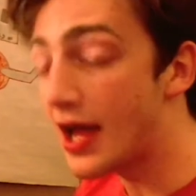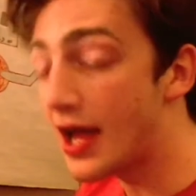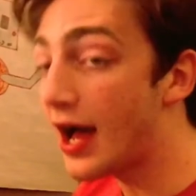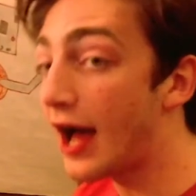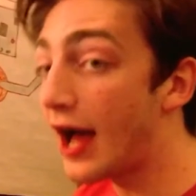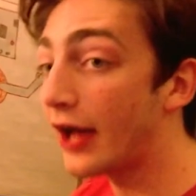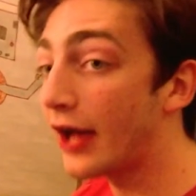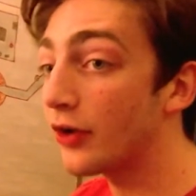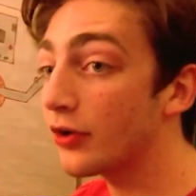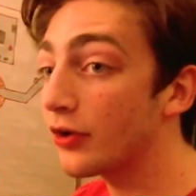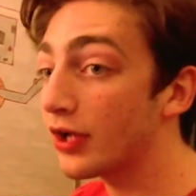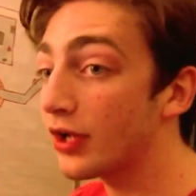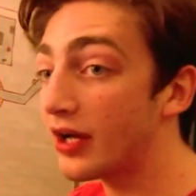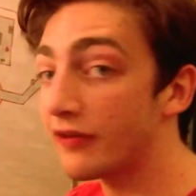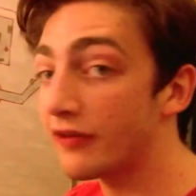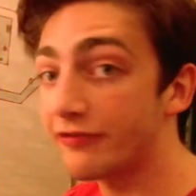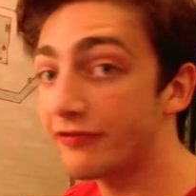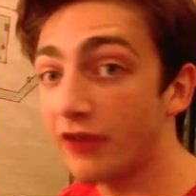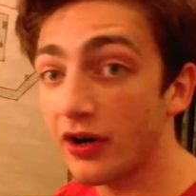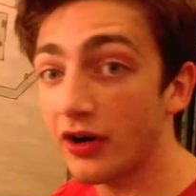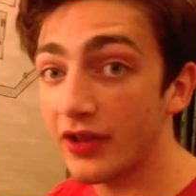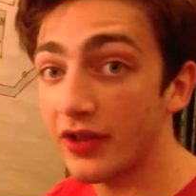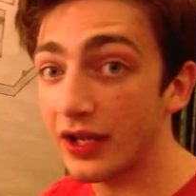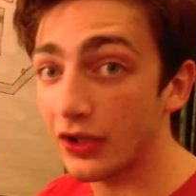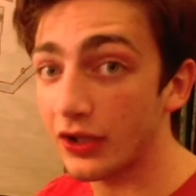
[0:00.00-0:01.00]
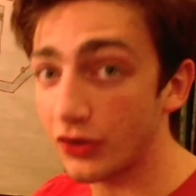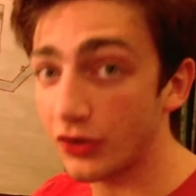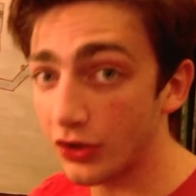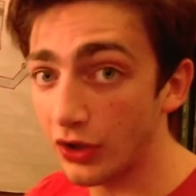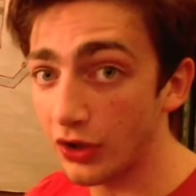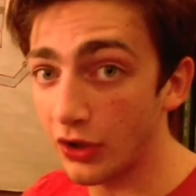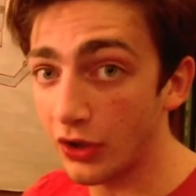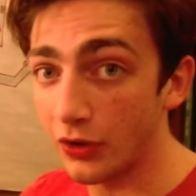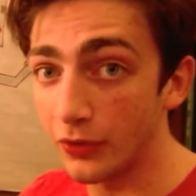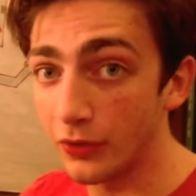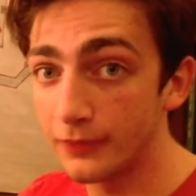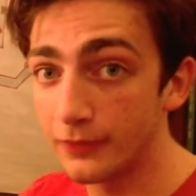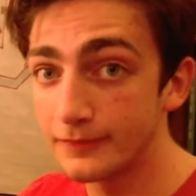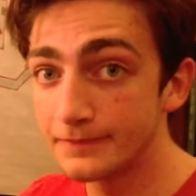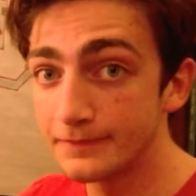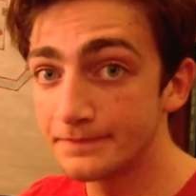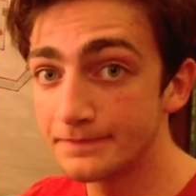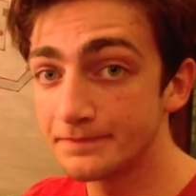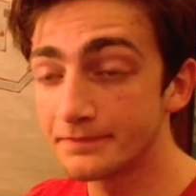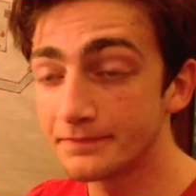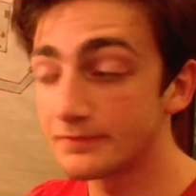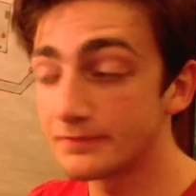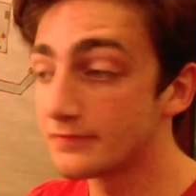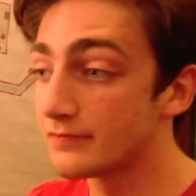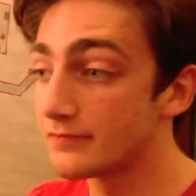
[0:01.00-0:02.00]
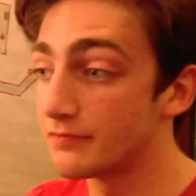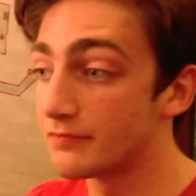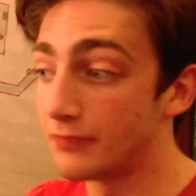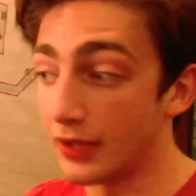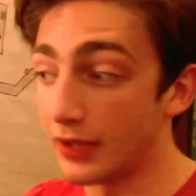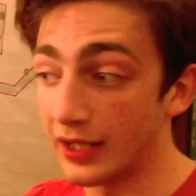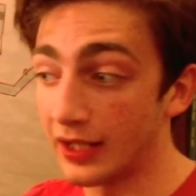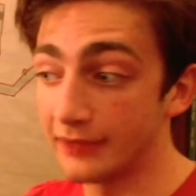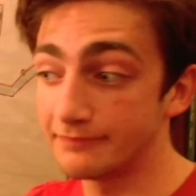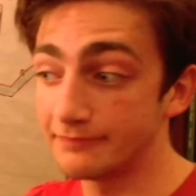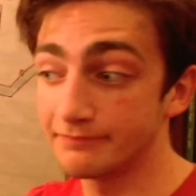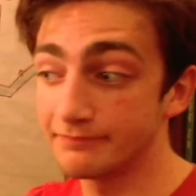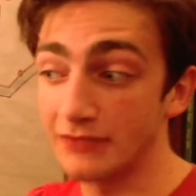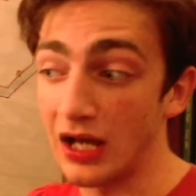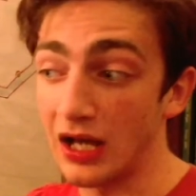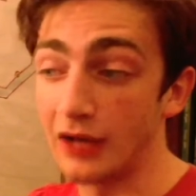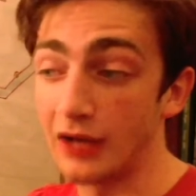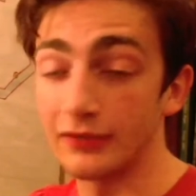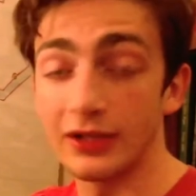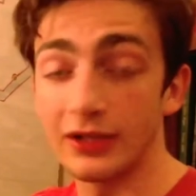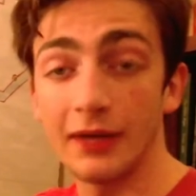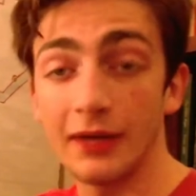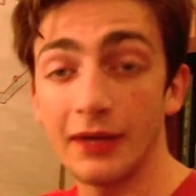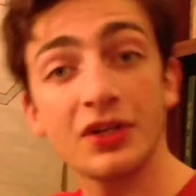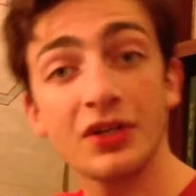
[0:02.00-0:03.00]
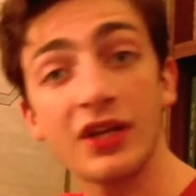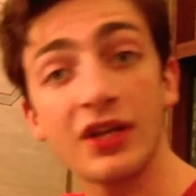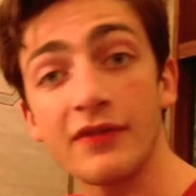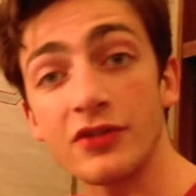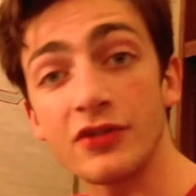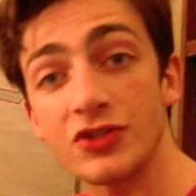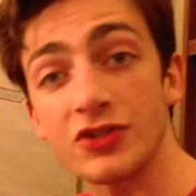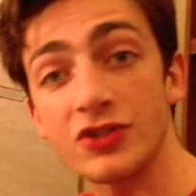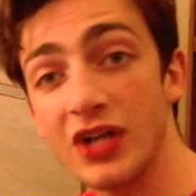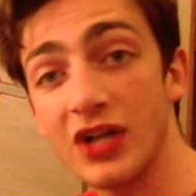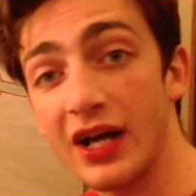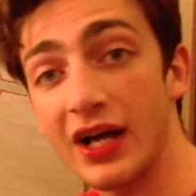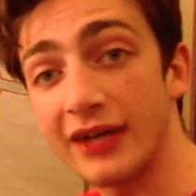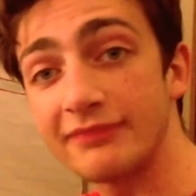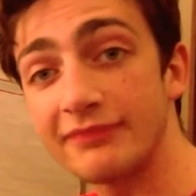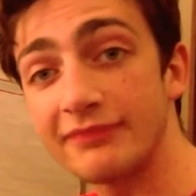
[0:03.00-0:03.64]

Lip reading: I don't know how far that'll go, but I'm going to give it a shot.